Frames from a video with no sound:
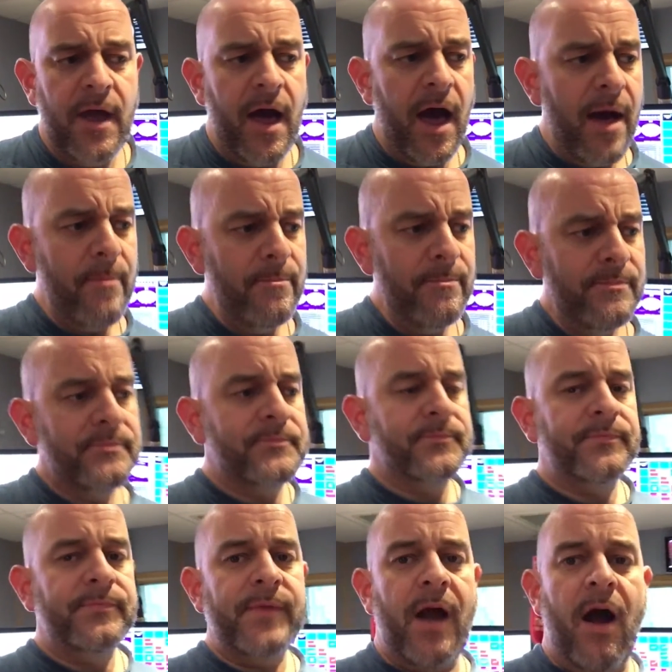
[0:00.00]

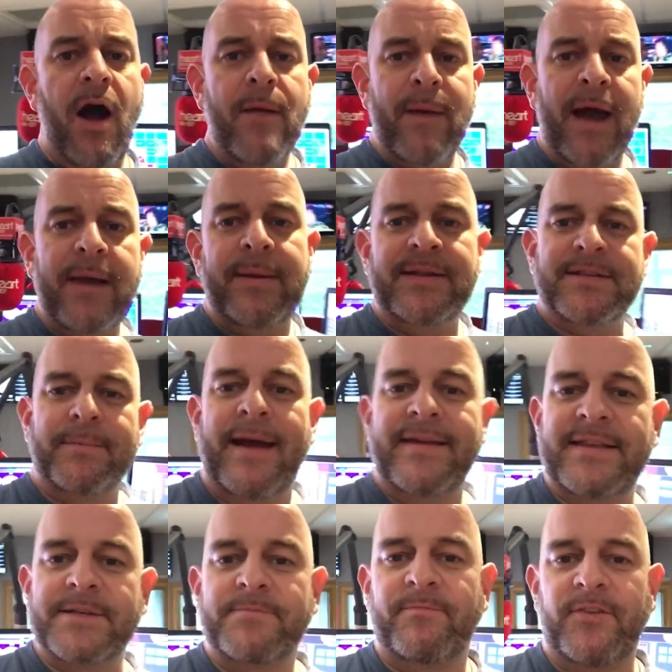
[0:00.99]
I'm aiming to
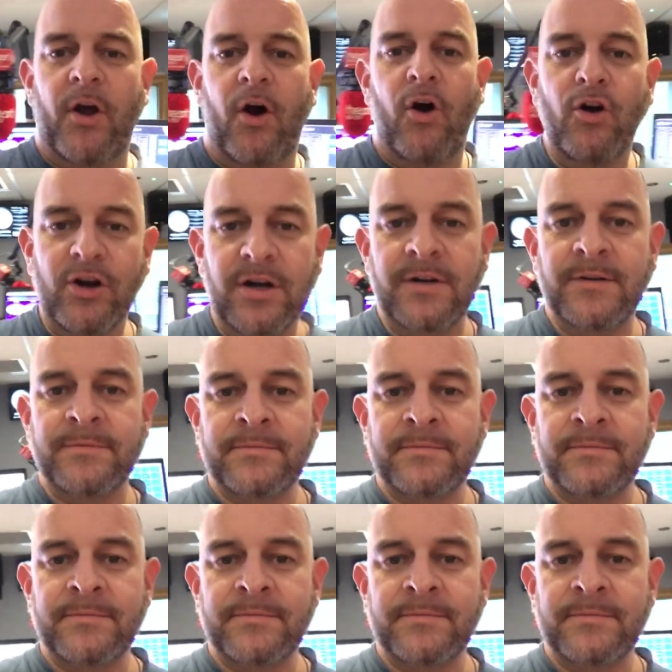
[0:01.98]
make this vlog